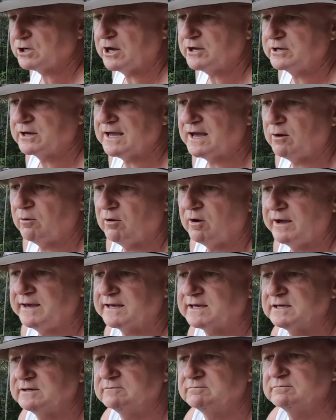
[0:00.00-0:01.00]
you how I
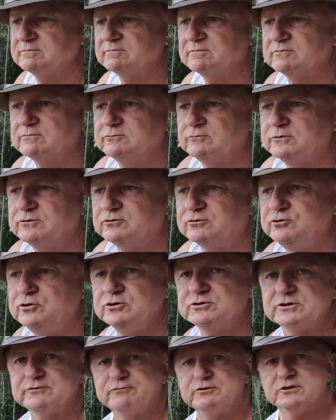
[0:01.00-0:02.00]
can
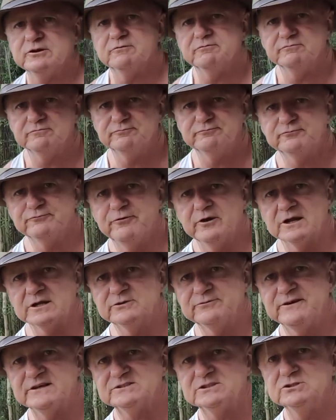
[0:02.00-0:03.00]
use it for doing
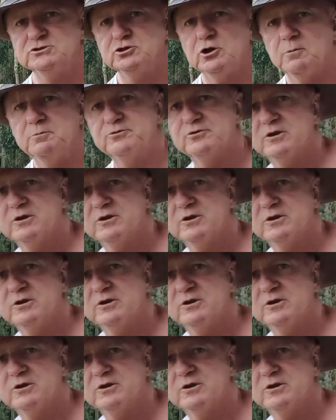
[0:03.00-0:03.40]
fixing jobs.